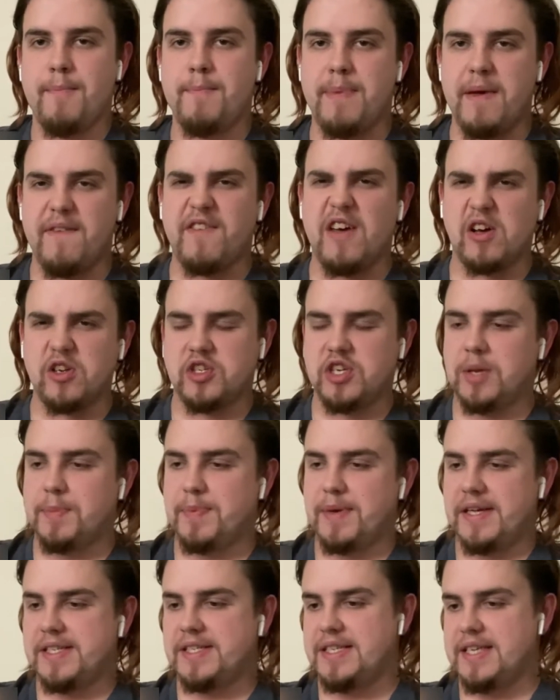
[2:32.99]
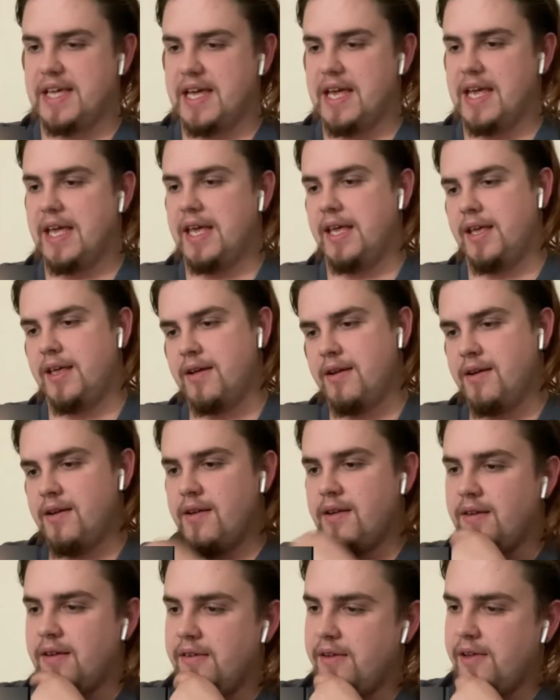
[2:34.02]
Bit of LGBT. Whenever you're
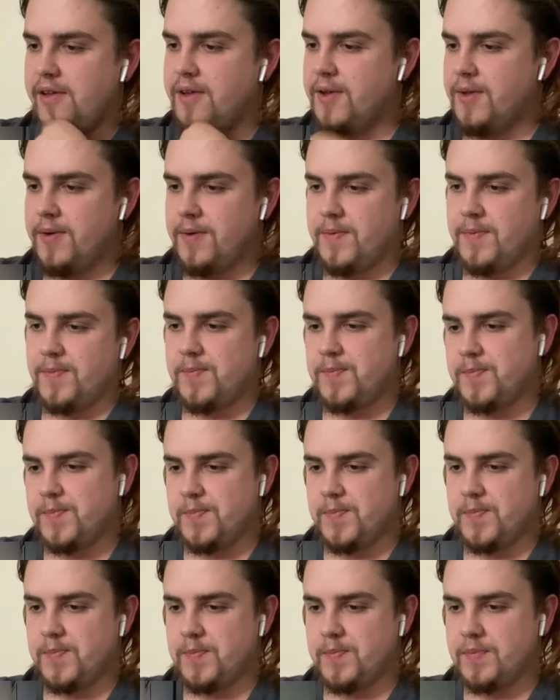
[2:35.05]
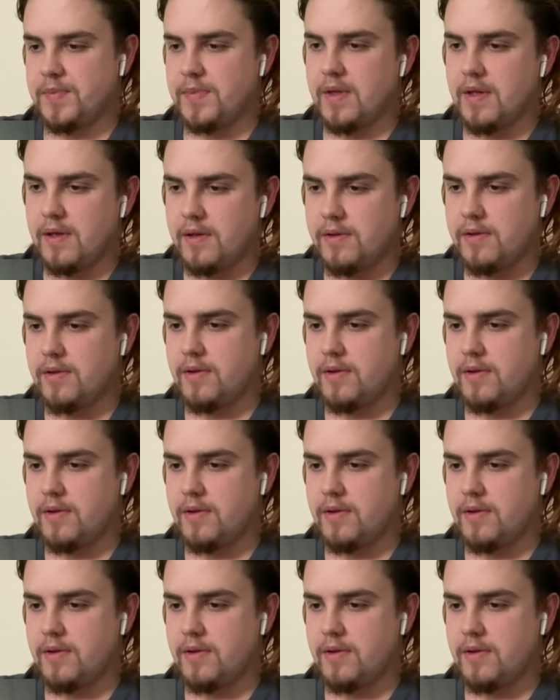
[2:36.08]
here, it's a good time.